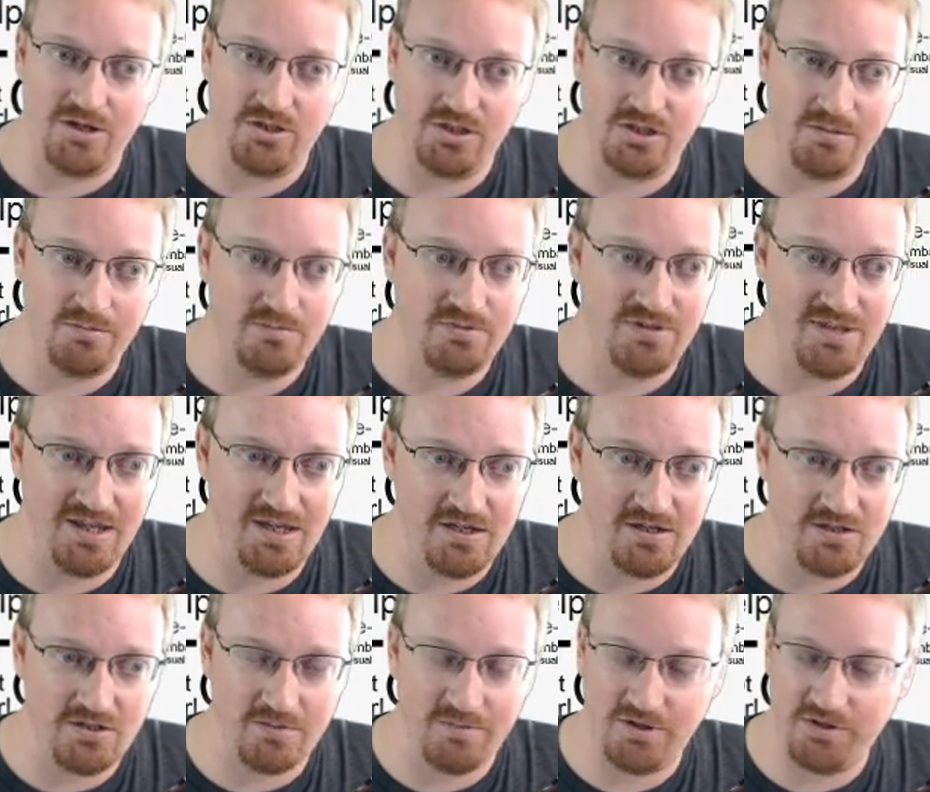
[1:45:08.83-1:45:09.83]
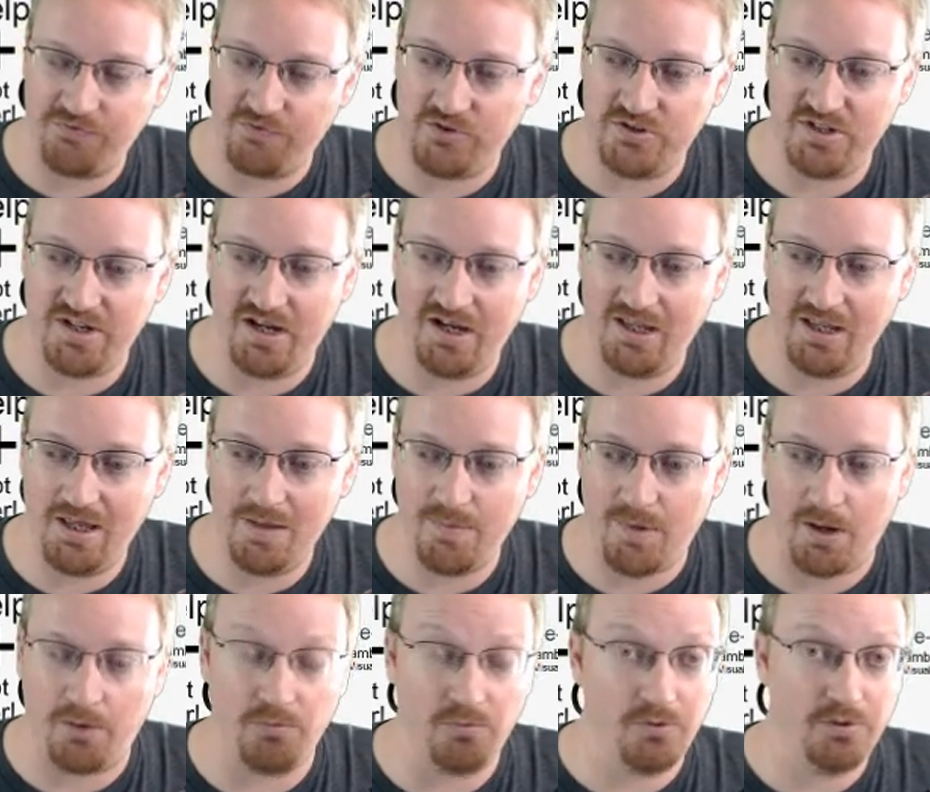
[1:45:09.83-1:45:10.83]
Jim, thank you so much for signing up.
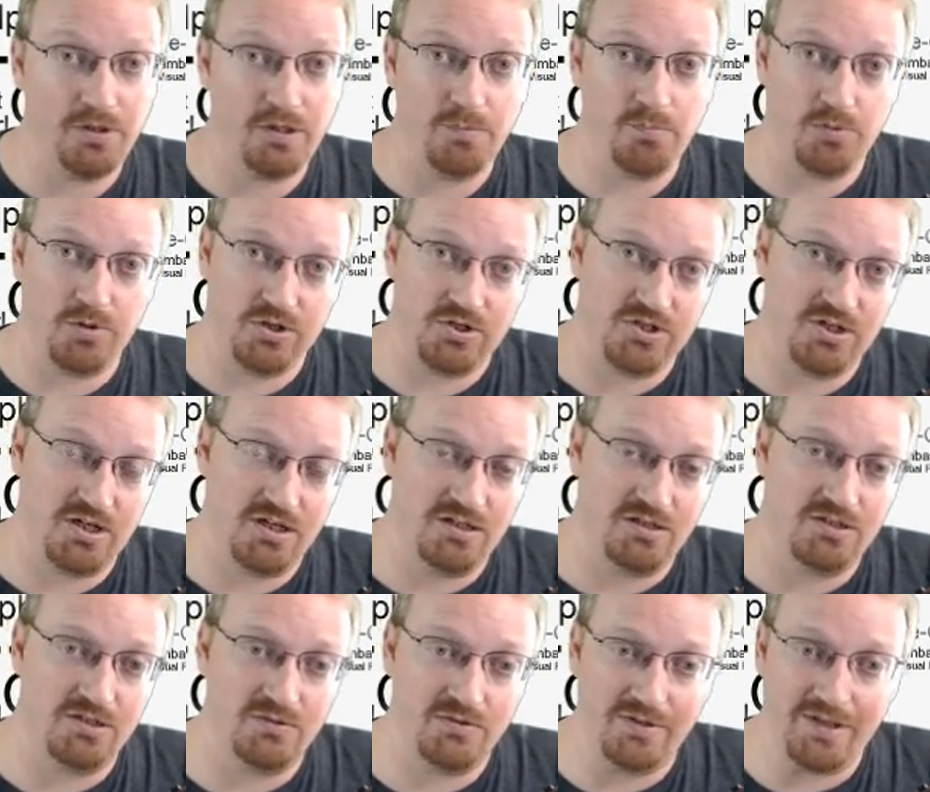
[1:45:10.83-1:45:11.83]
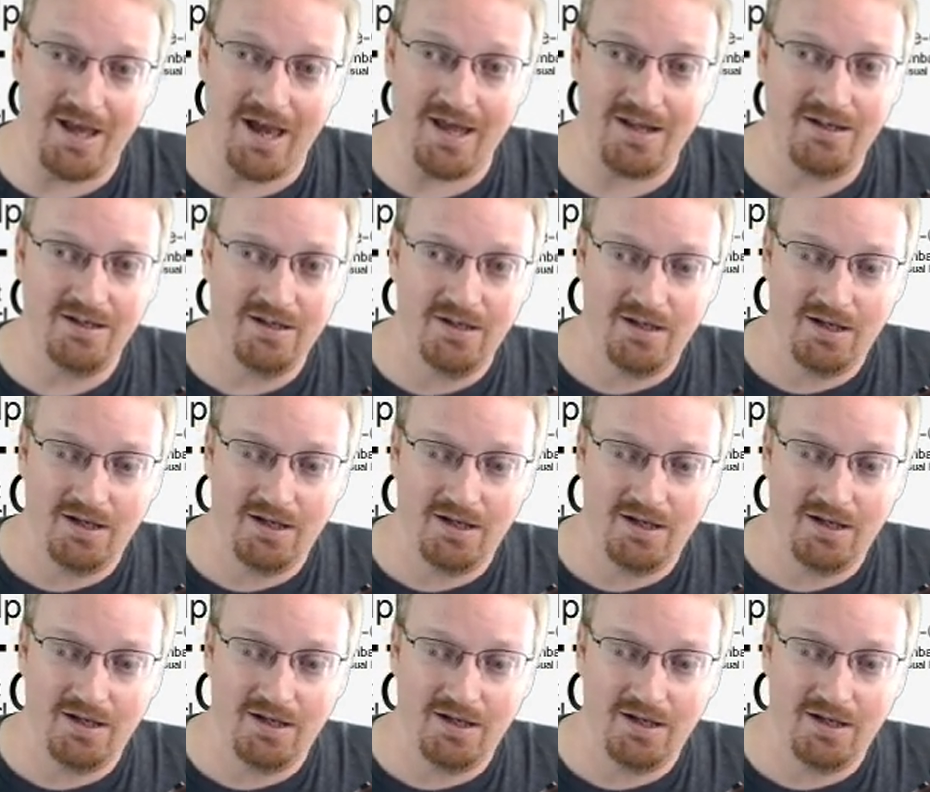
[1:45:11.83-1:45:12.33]
I really appreciate you doing that.